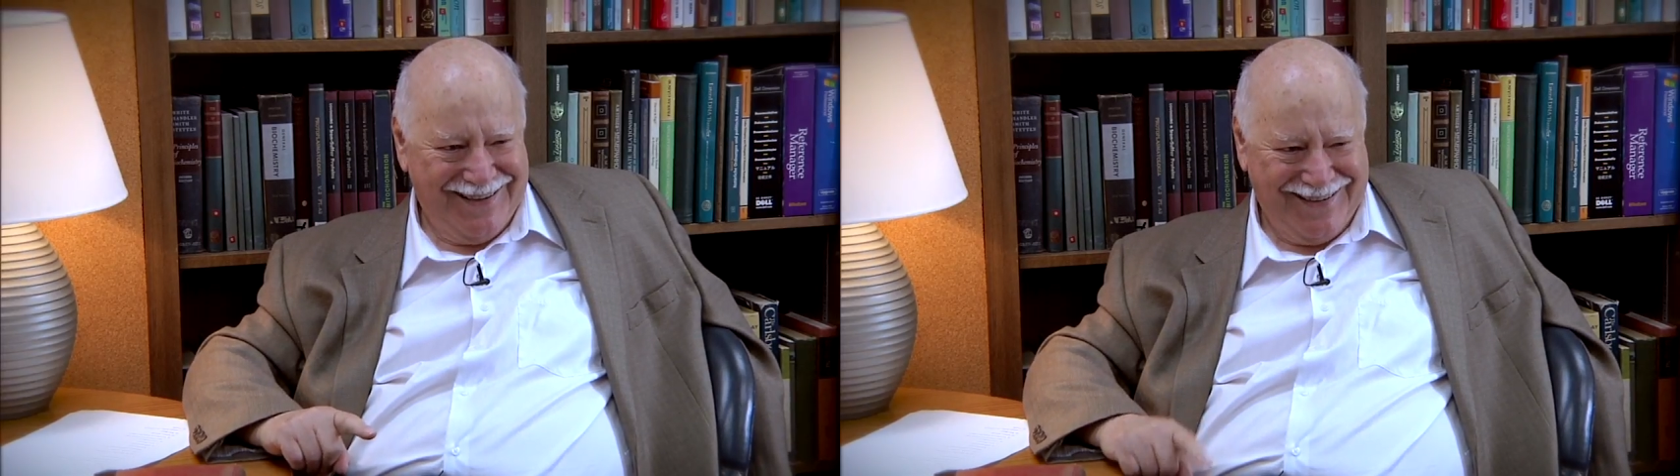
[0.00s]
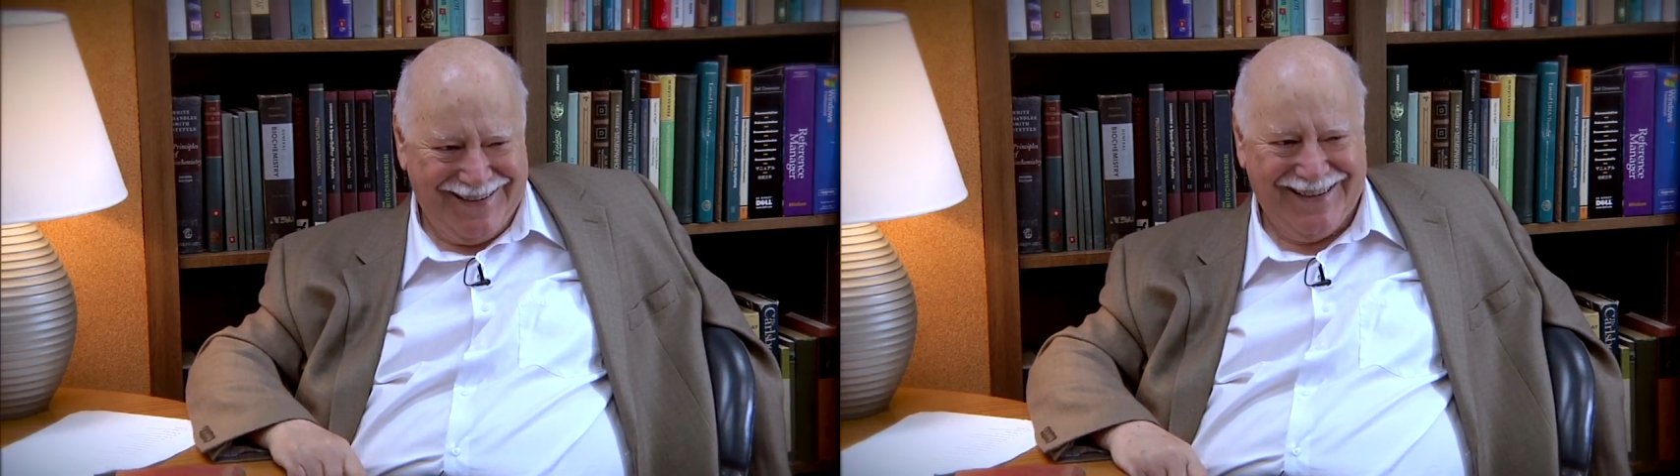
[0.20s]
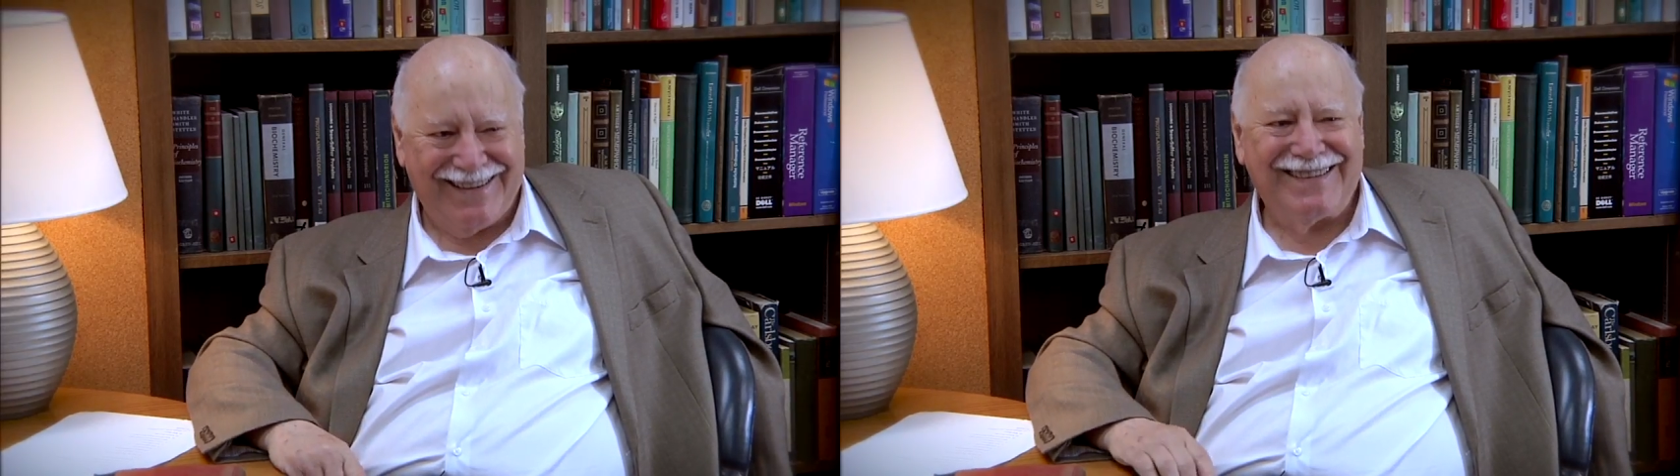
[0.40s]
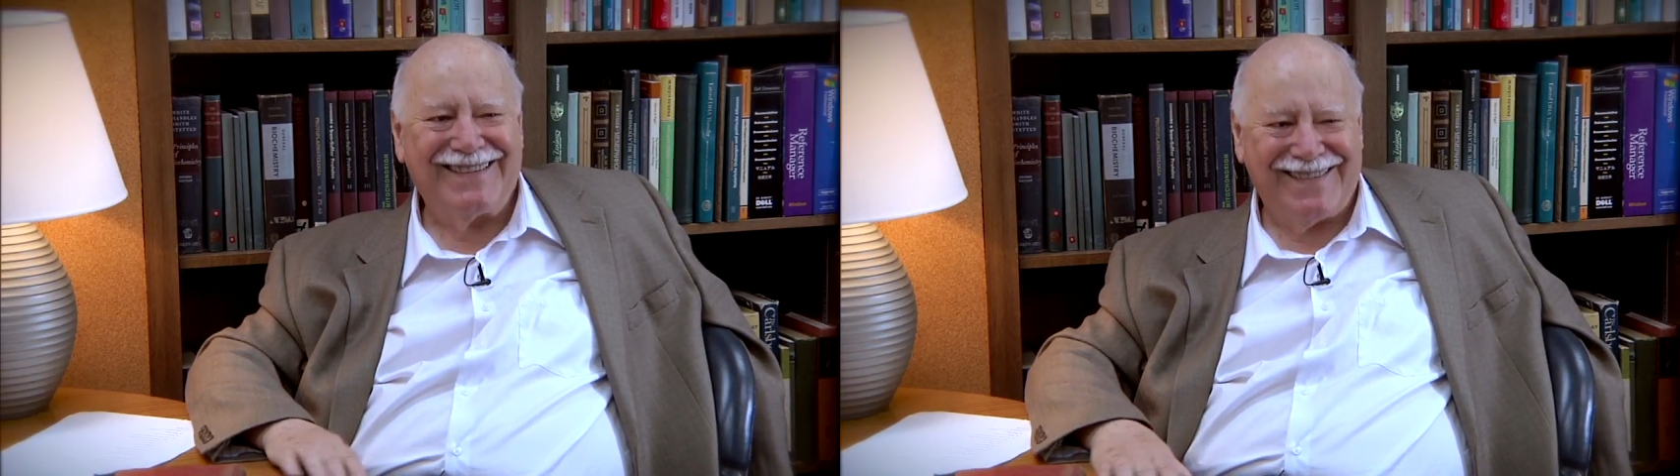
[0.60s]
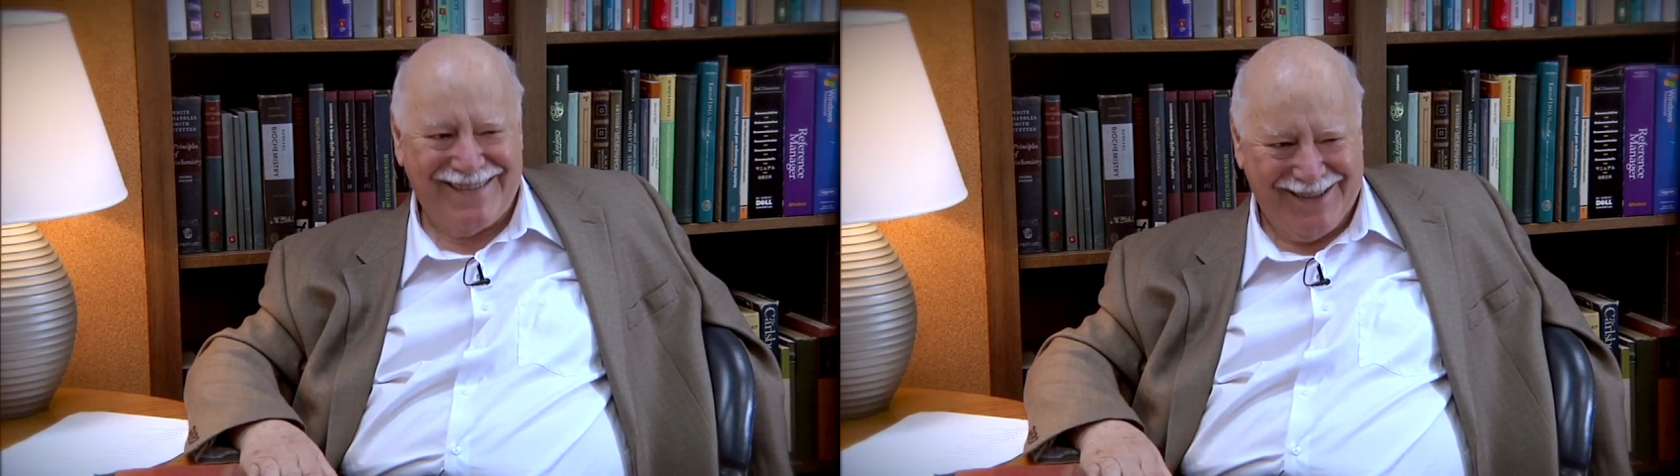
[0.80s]
Dob
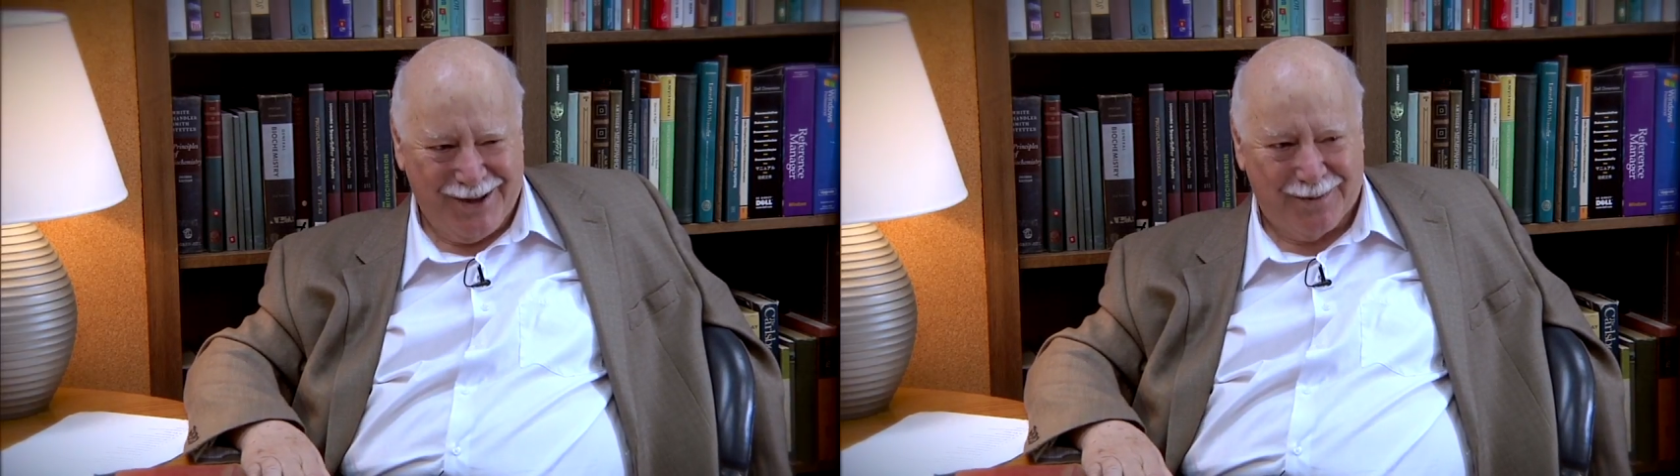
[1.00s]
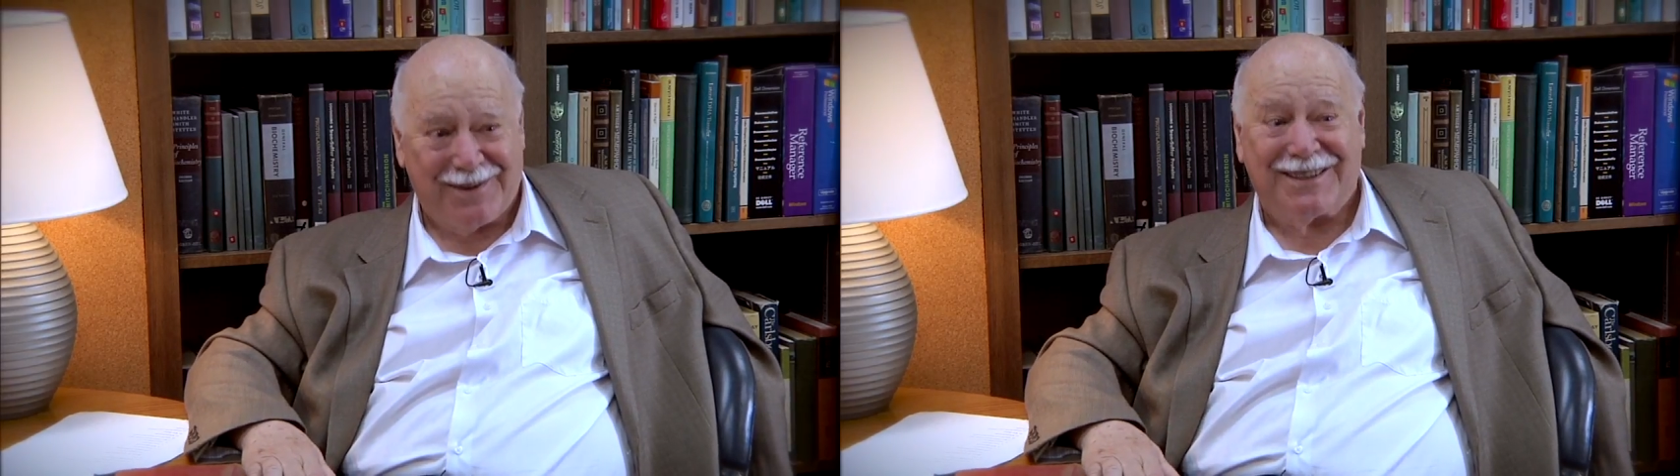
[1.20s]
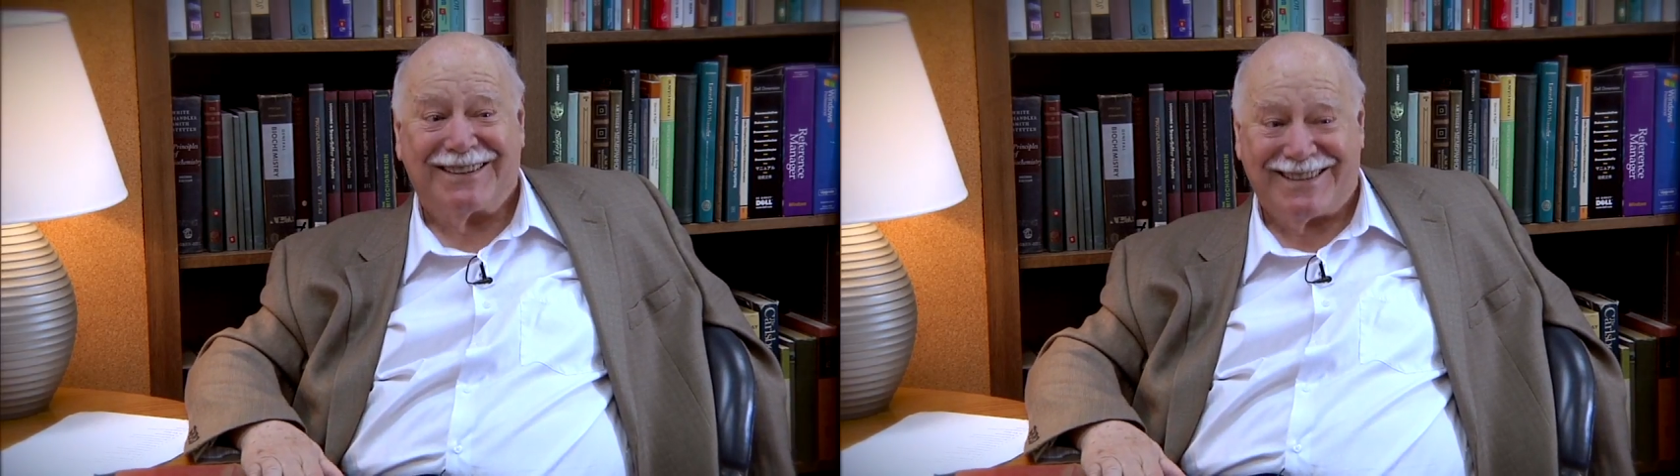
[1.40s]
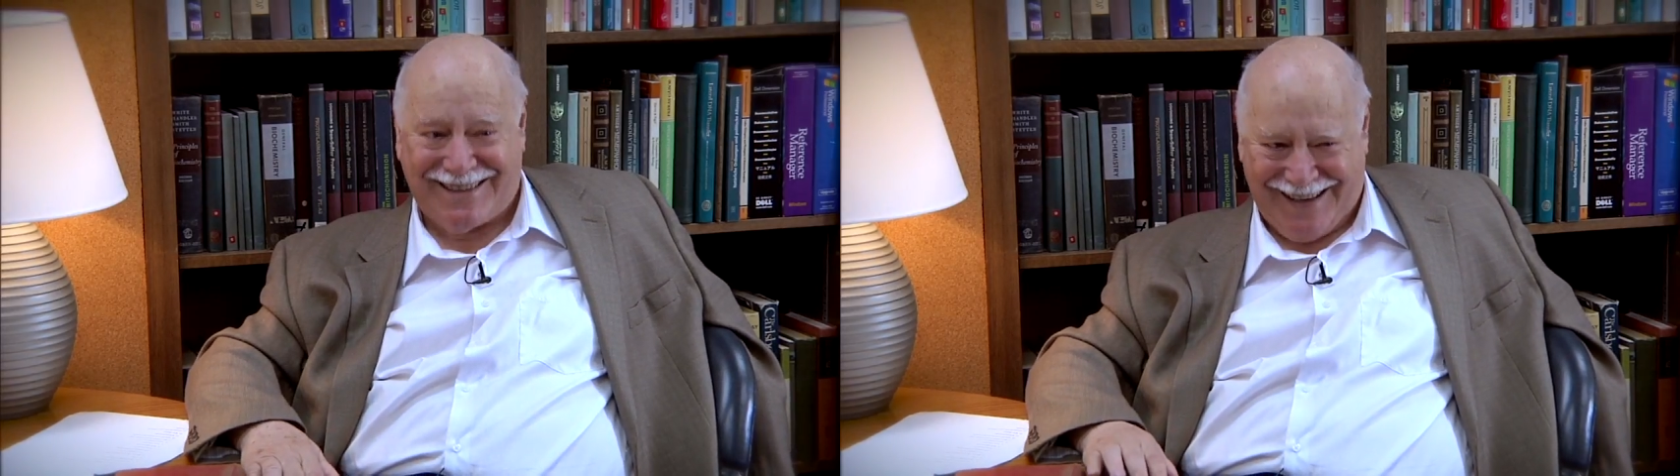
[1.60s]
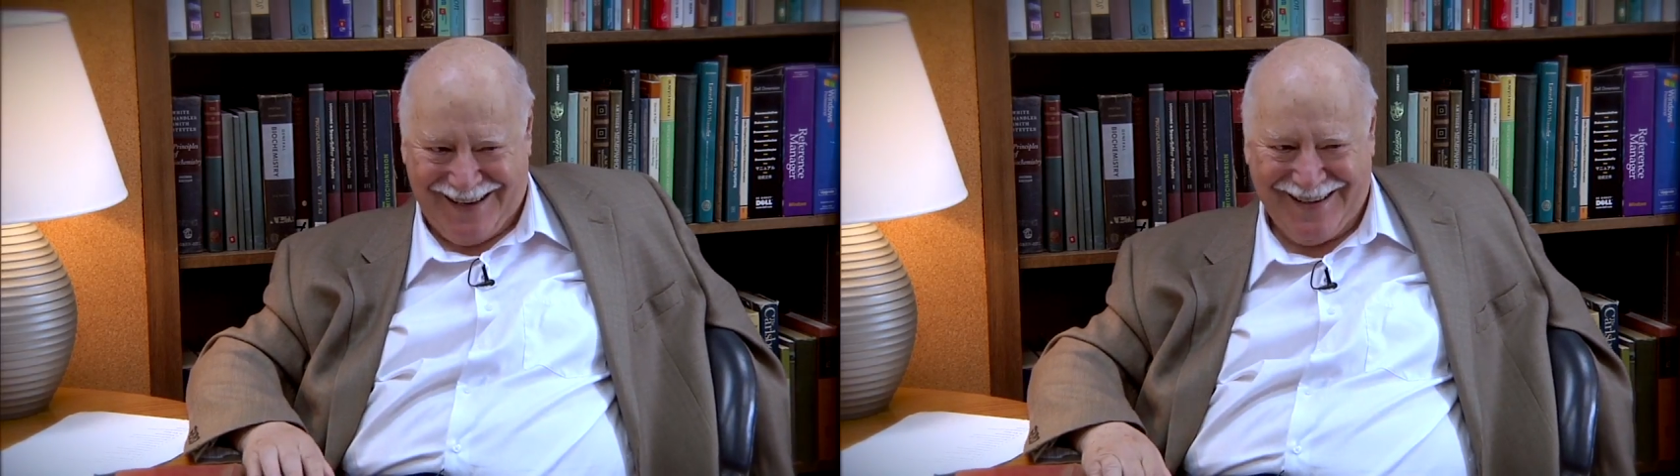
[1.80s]

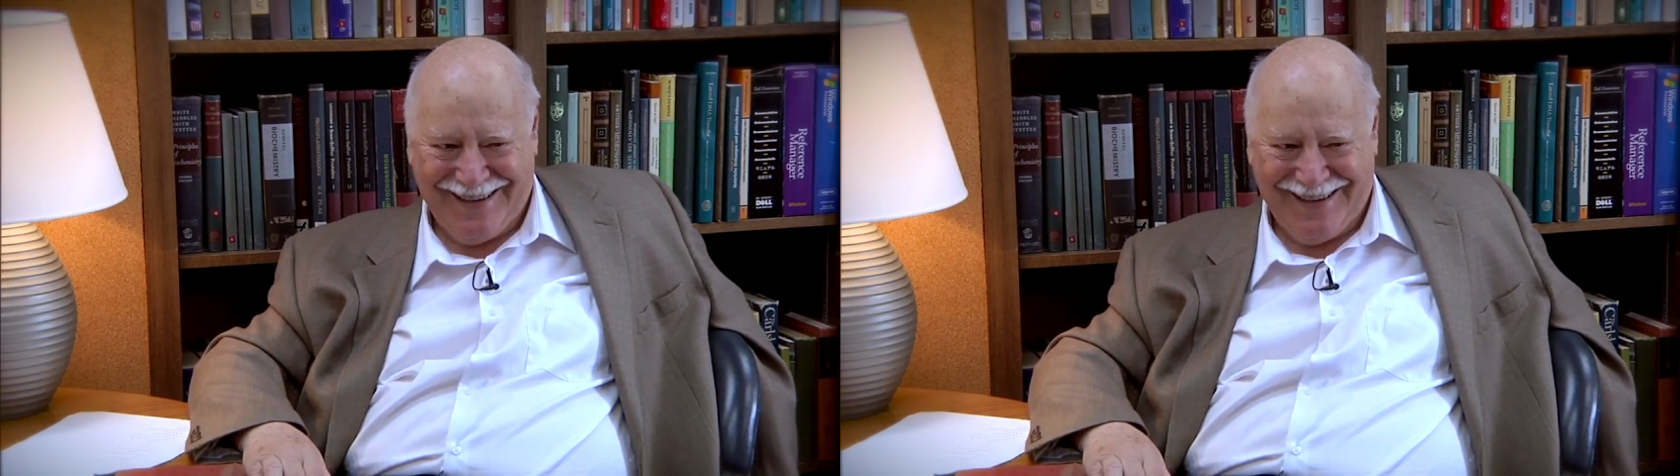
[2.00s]
Dobzhansky,